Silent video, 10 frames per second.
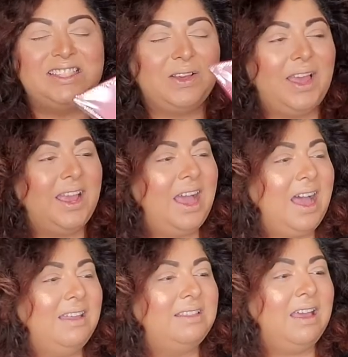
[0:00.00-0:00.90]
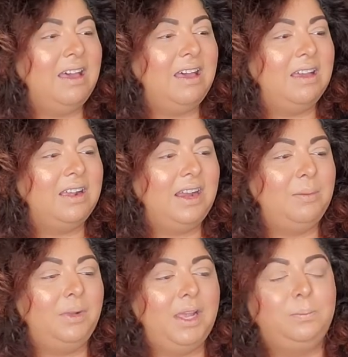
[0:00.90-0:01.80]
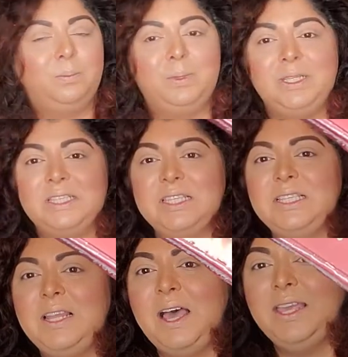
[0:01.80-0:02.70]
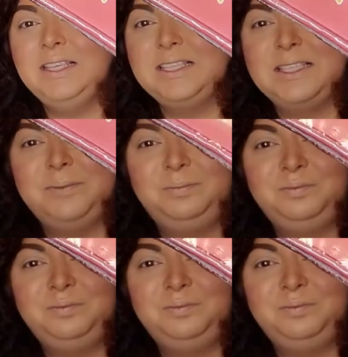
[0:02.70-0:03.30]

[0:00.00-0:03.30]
So I got a Glamlite pizza slice